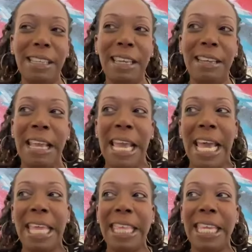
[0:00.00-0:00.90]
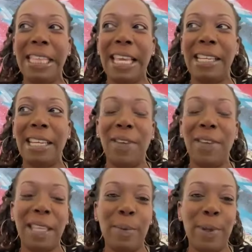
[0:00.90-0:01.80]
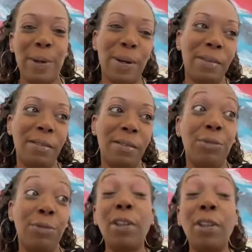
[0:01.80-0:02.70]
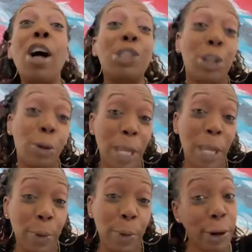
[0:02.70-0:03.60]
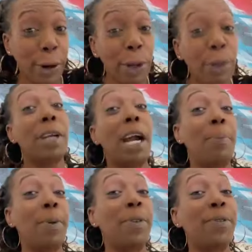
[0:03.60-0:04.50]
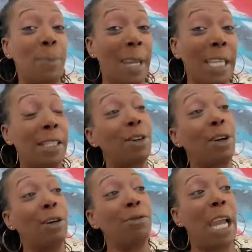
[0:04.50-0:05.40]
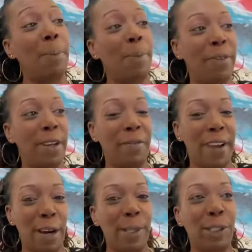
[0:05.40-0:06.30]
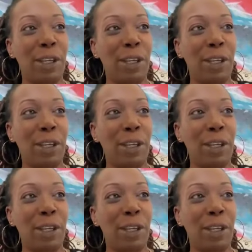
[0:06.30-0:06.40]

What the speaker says: And I think that giving them the long-term people, their own type of space and their own type of environment.